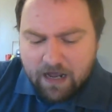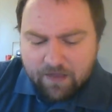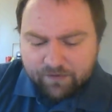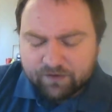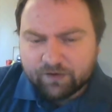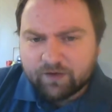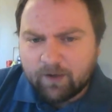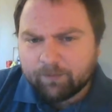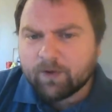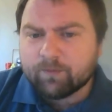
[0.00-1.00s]
This also
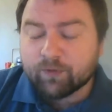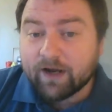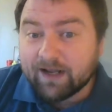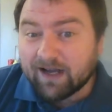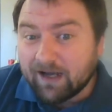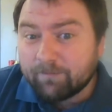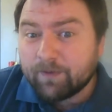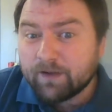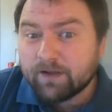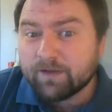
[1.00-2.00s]
helped to break up
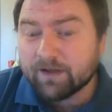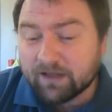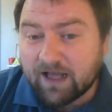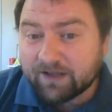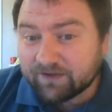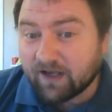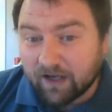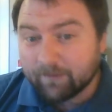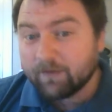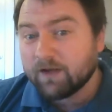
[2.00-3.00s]
the class
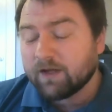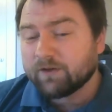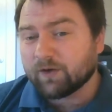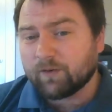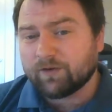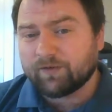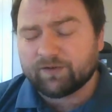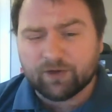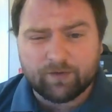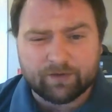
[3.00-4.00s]
time, so to
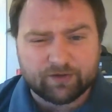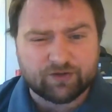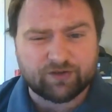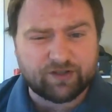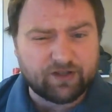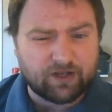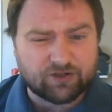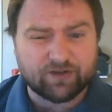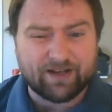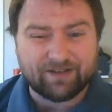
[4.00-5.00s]
serve as a
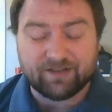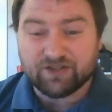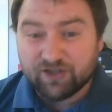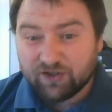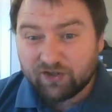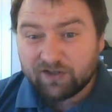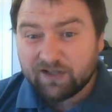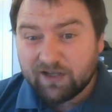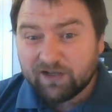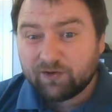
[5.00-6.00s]
transitional
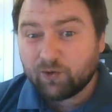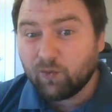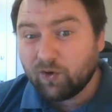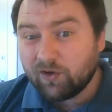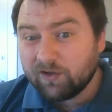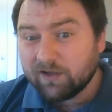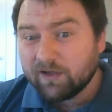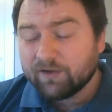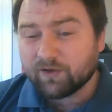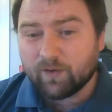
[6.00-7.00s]
tool.
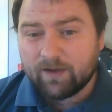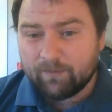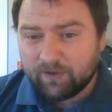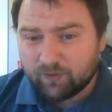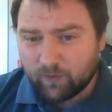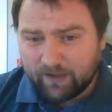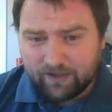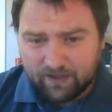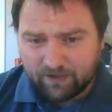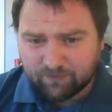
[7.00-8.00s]
So in
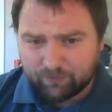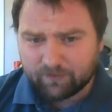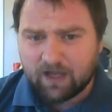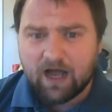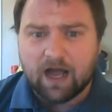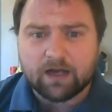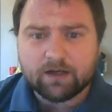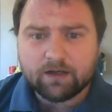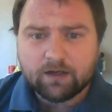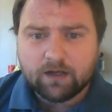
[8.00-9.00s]
between each
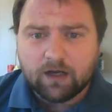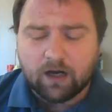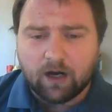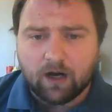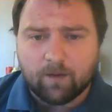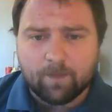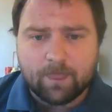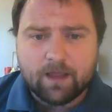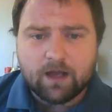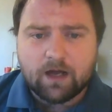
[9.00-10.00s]
block,
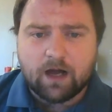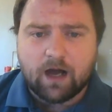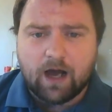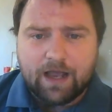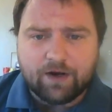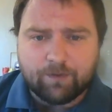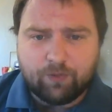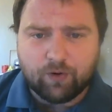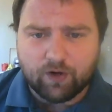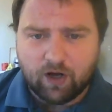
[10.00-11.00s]
I could
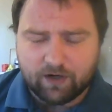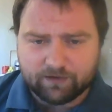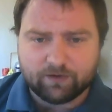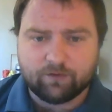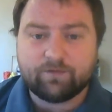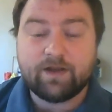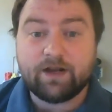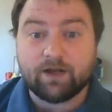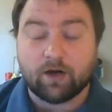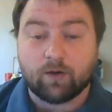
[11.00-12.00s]
put on a little
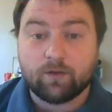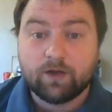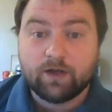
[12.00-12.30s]
video.